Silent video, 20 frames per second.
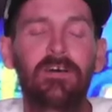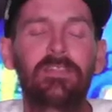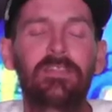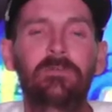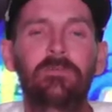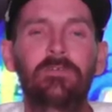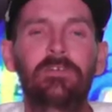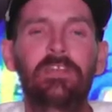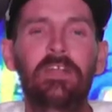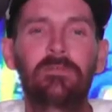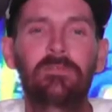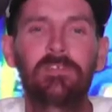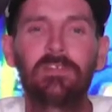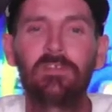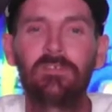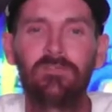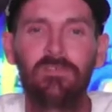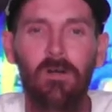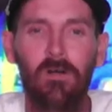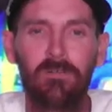they were never going
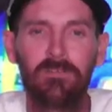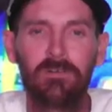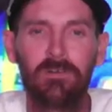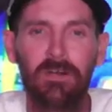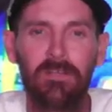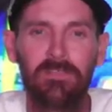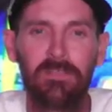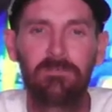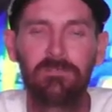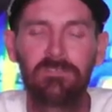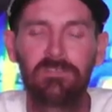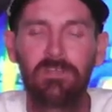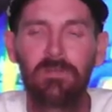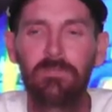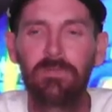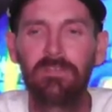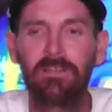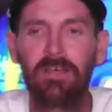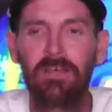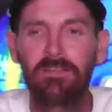to falter. I think it was going to
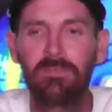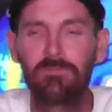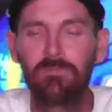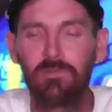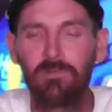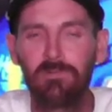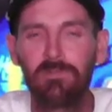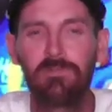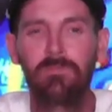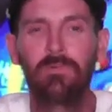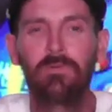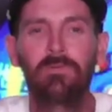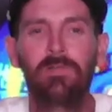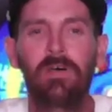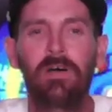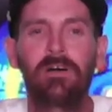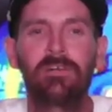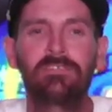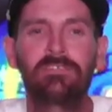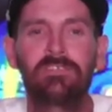be like them Georgia
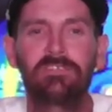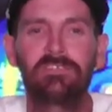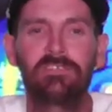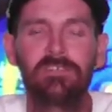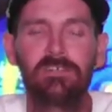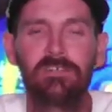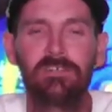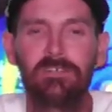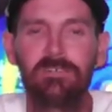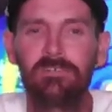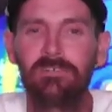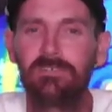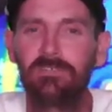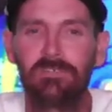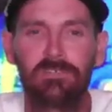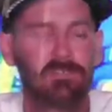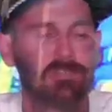Bulldogs this year and just